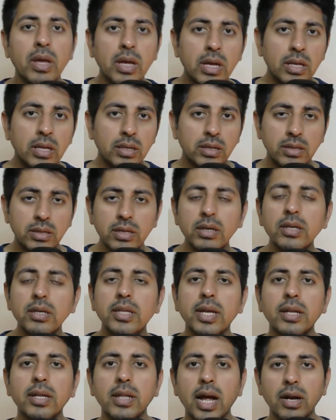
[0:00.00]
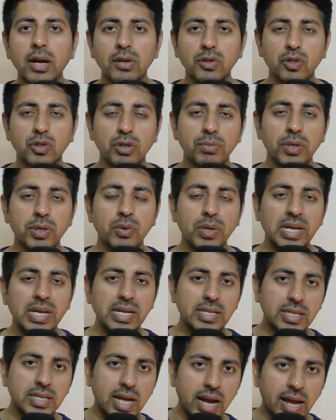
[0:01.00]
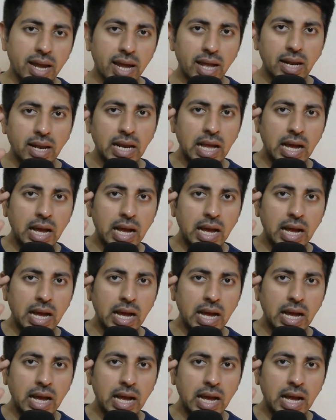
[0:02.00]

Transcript: The third thing that you should be doing is, again,